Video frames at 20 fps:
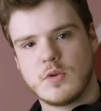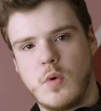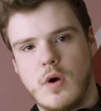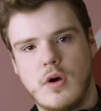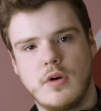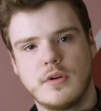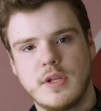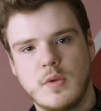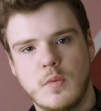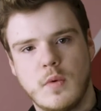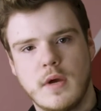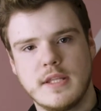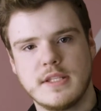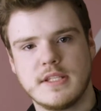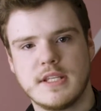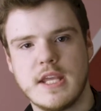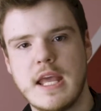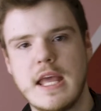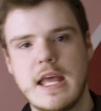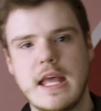quality
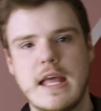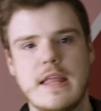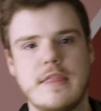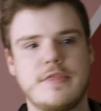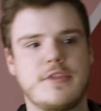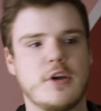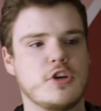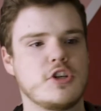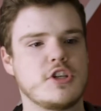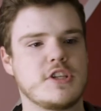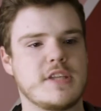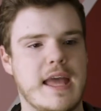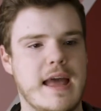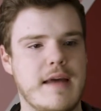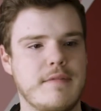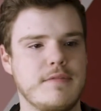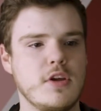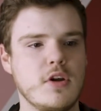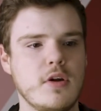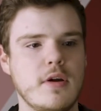ones, they're just
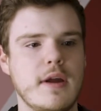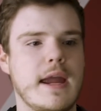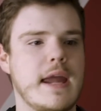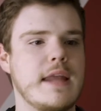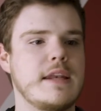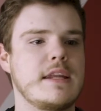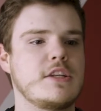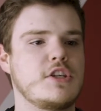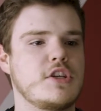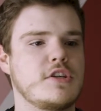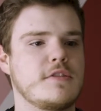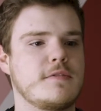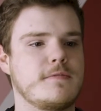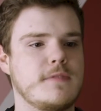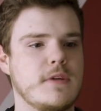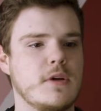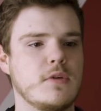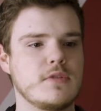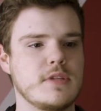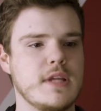heavier, and it just
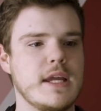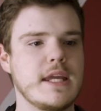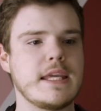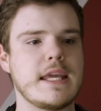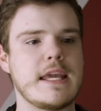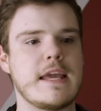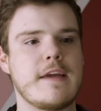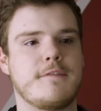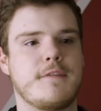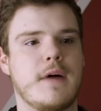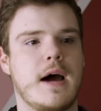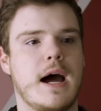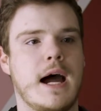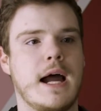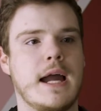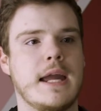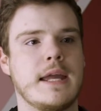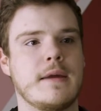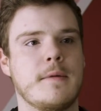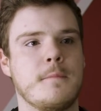feels like if
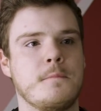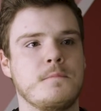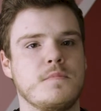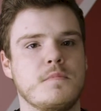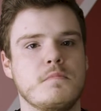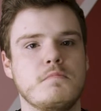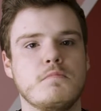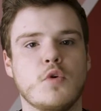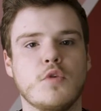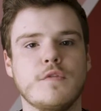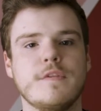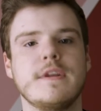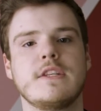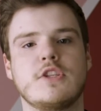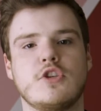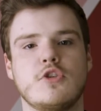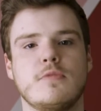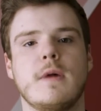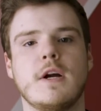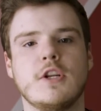I move it
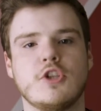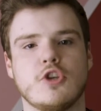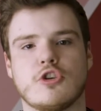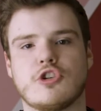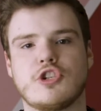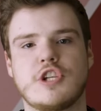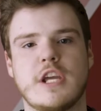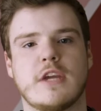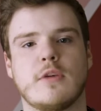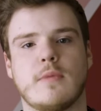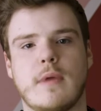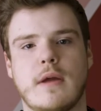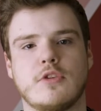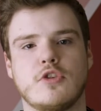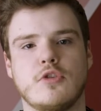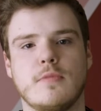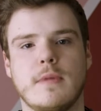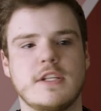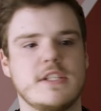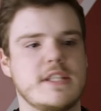too much or shake it around
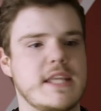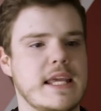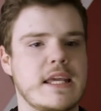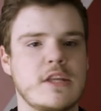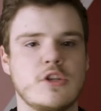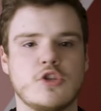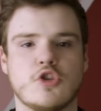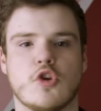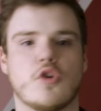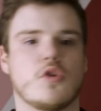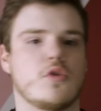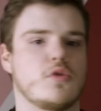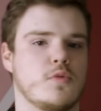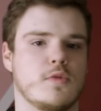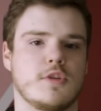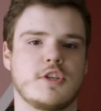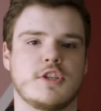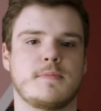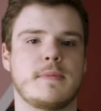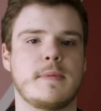too much, the internals
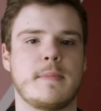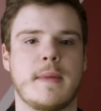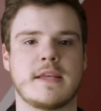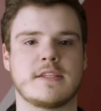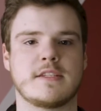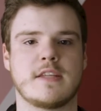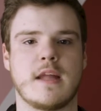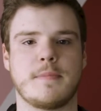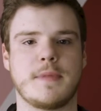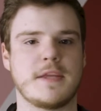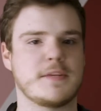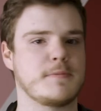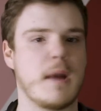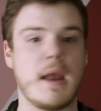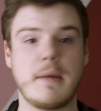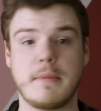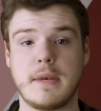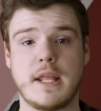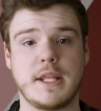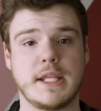will just be messed up. That's
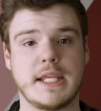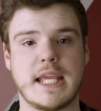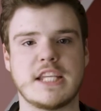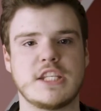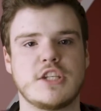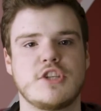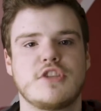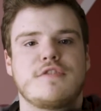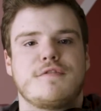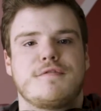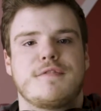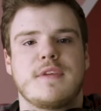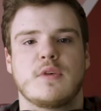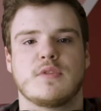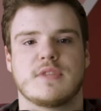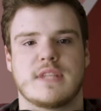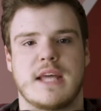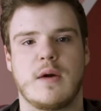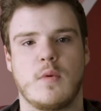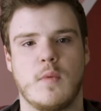probably not the case. It just
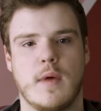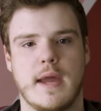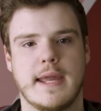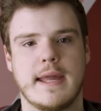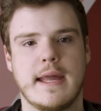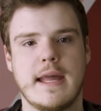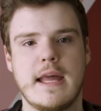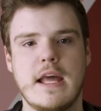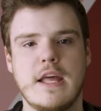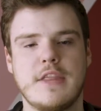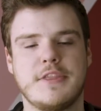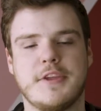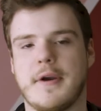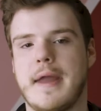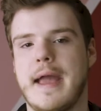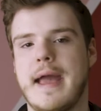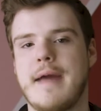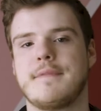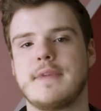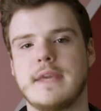feels that way. They're
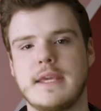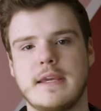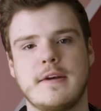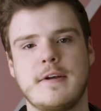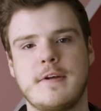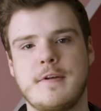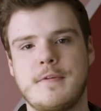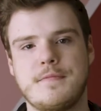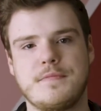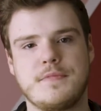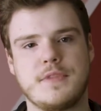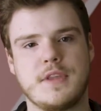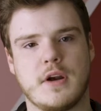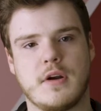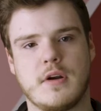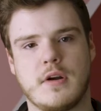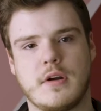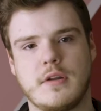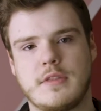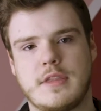heavy.
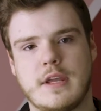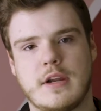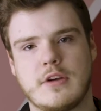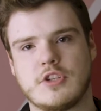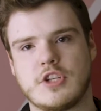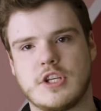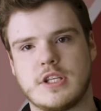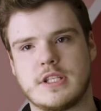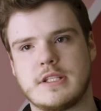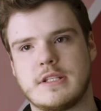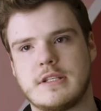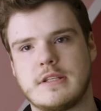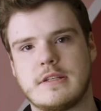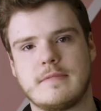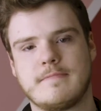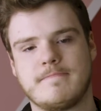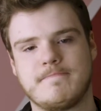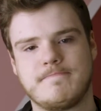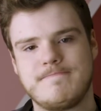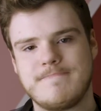They're just,
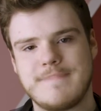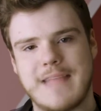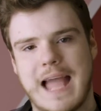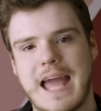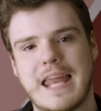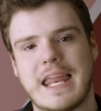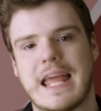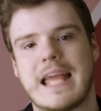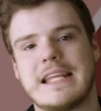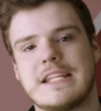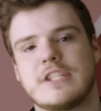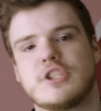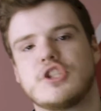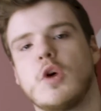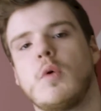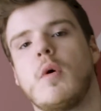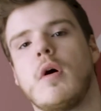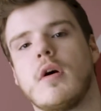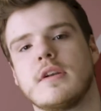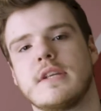it's
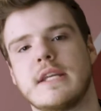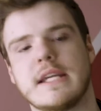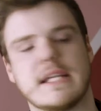so hard to